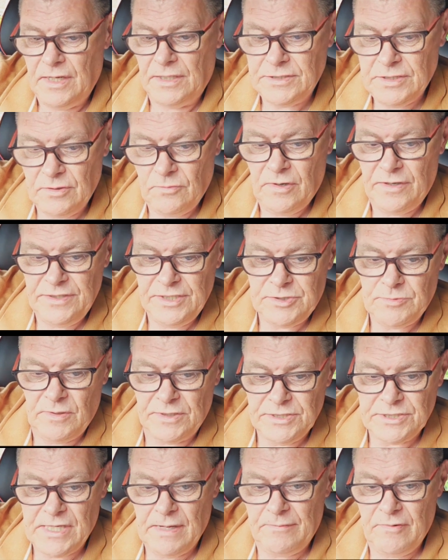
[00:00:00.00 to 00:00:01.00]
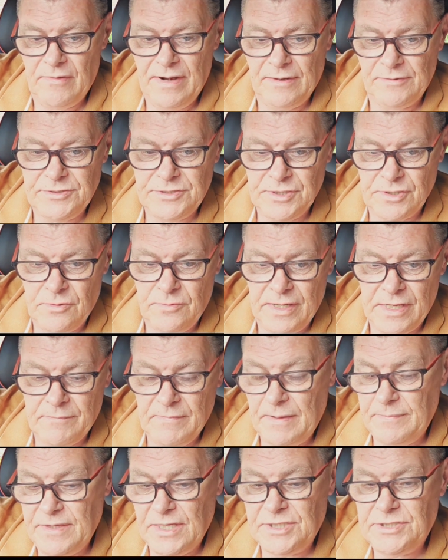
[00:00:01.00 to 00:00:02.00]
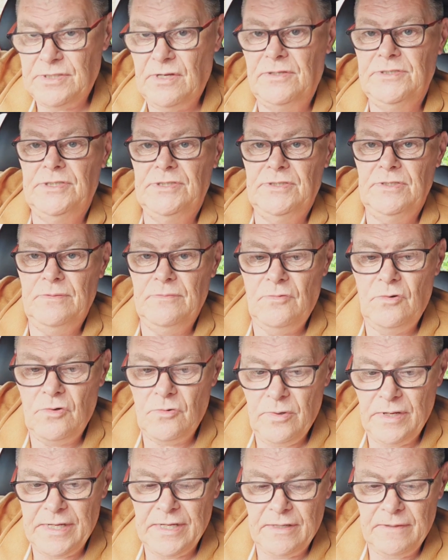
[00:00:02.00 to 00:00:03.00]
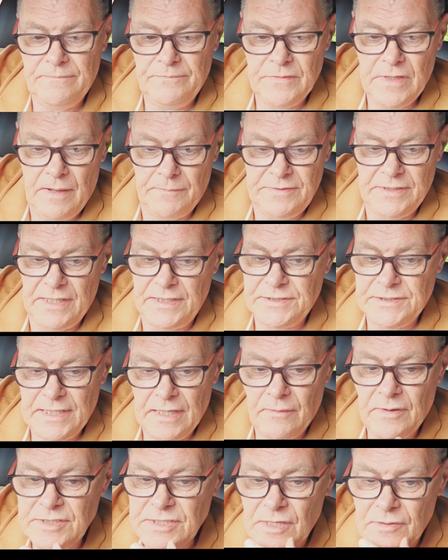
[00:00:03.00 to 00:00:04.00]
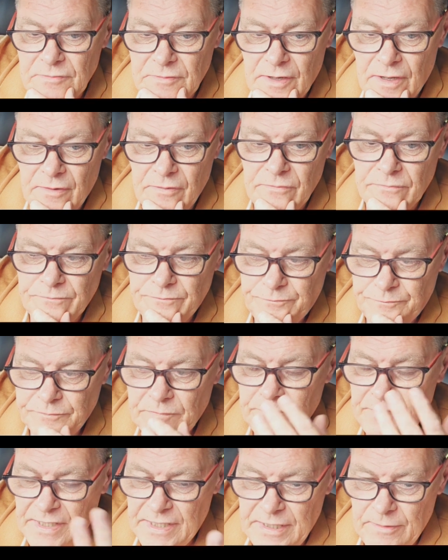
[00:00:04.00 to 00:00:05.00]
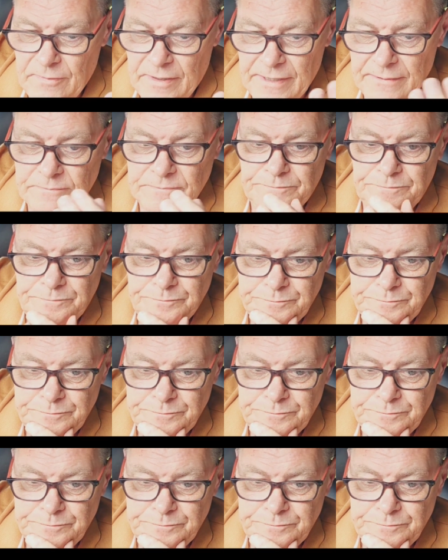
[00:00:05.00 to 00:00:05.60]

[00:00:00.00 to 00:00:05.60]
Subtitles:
I don't know why this one's come around so quick. Maybe they're starting to do more quicker updates now. I don't know. But anyway,